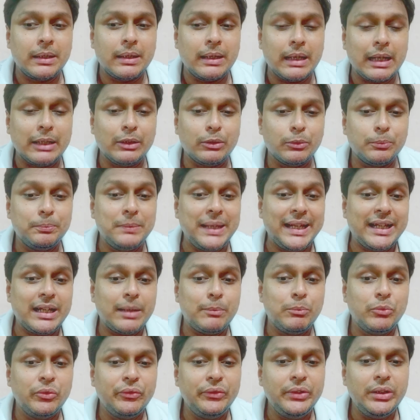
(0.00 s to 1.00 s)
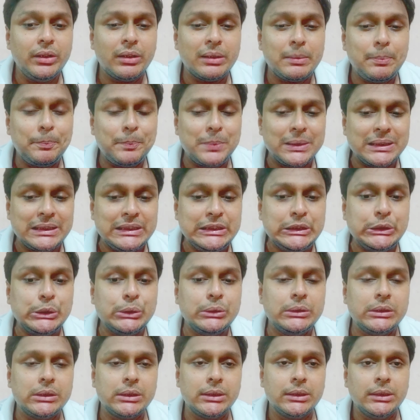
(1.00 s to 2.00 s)
And to make a movie on a
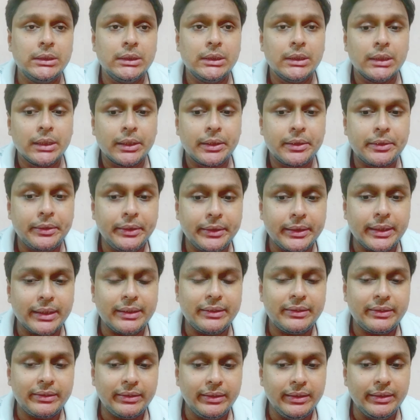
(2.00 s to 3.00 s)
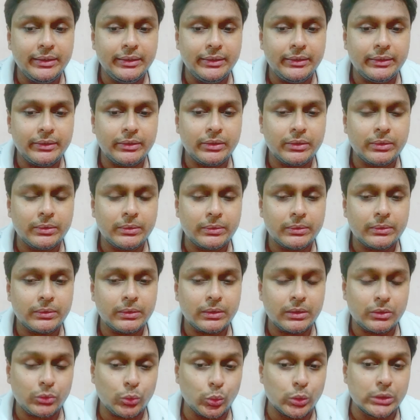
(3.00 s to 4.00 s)
particular cricket
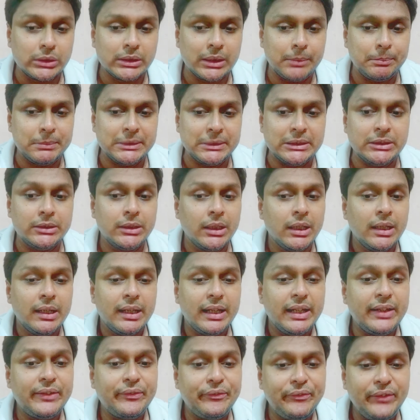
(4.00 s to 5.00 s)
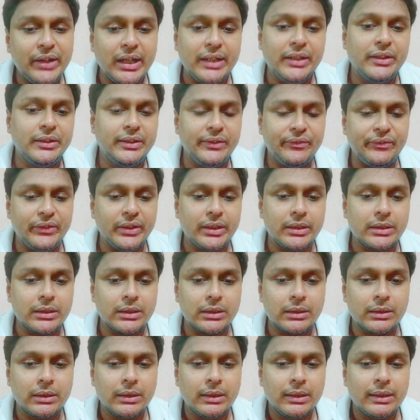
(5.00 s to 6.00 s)
series tournament is very
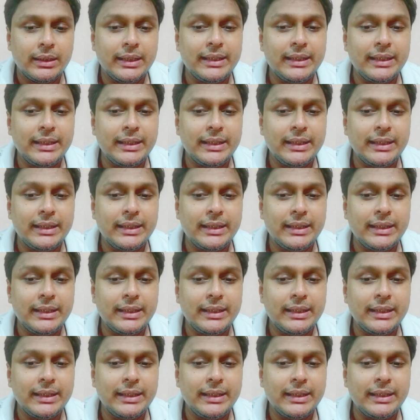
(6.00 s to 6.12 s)
difficult.